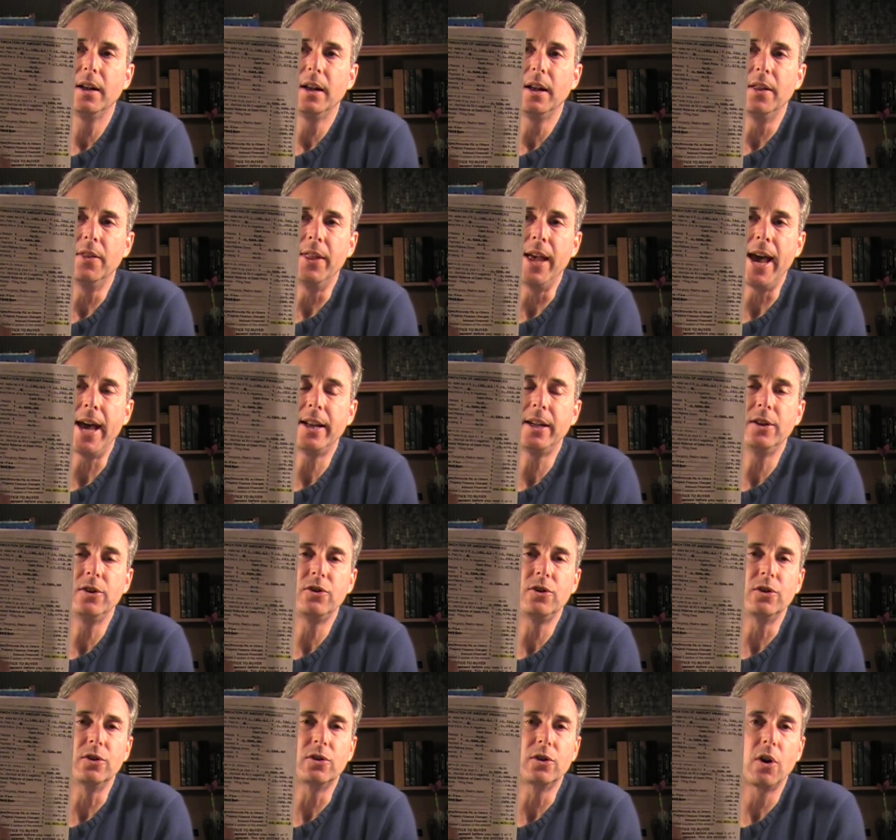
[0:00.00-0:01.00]
that is
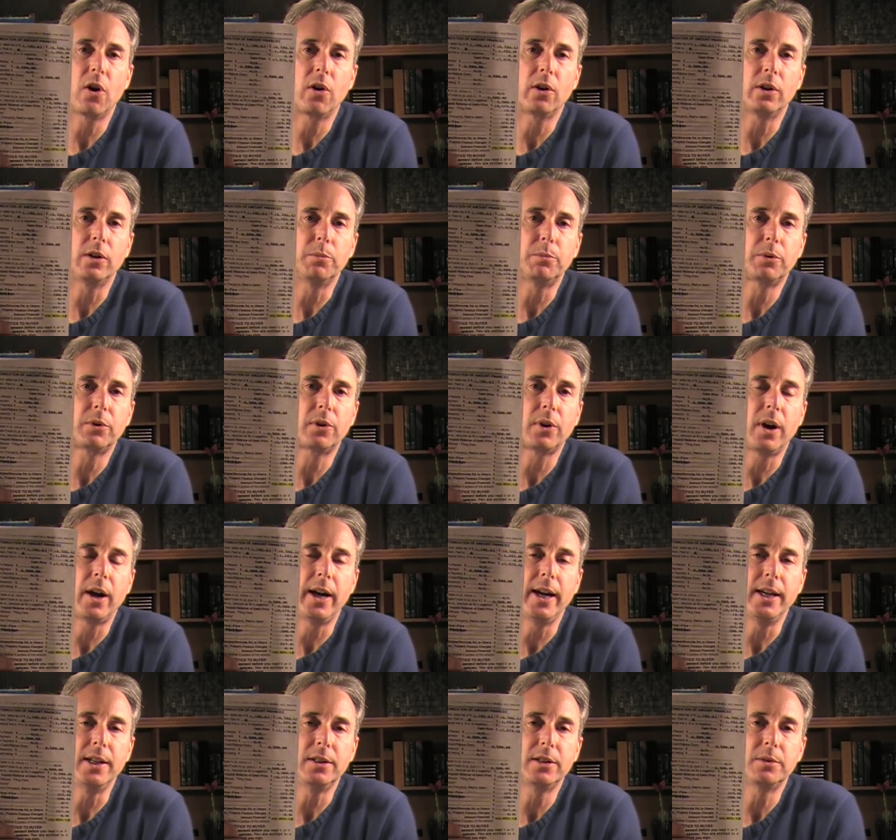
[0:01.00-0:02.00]
your total
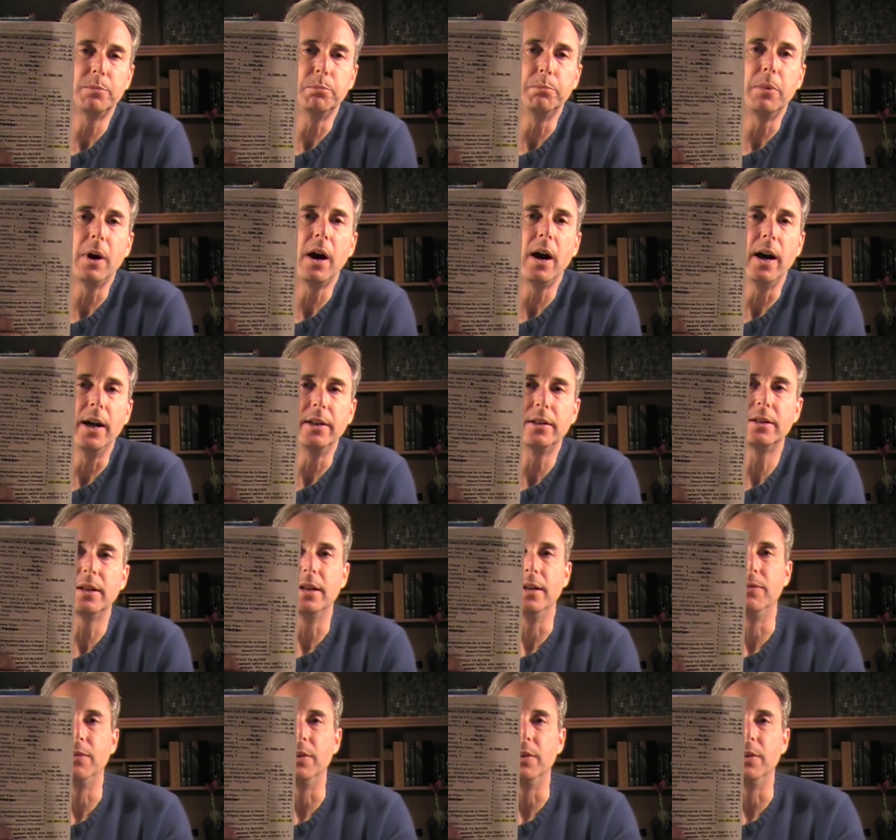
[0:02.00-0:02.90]
price. But if